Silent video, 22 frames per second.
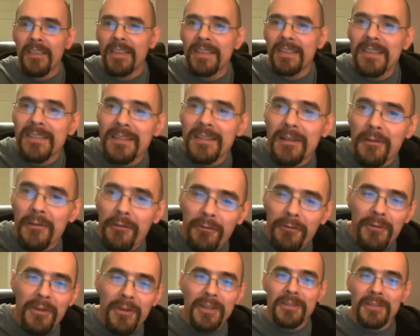This is an
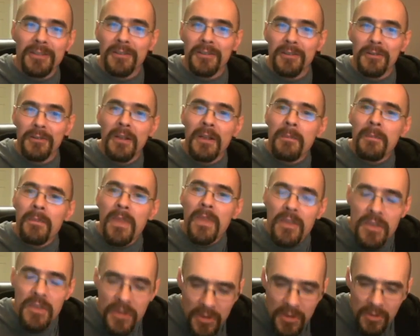official
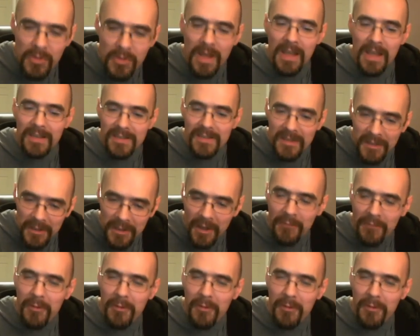U.S.